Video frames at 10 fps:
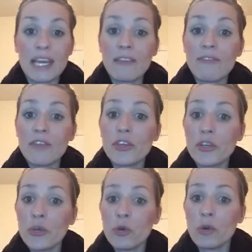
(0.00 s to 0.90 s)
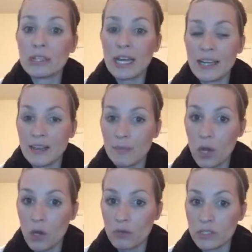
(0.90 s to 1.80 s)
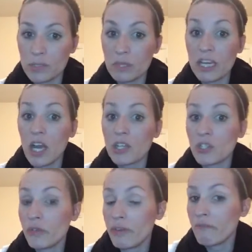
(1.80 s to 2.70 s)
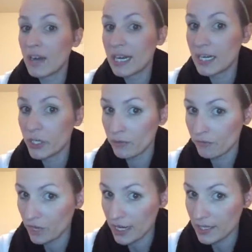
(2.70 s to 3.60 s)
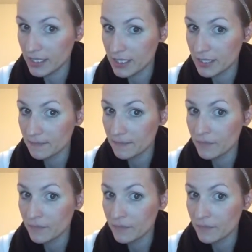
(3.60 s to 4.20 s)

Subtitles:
If you like the post because you've invited your friends,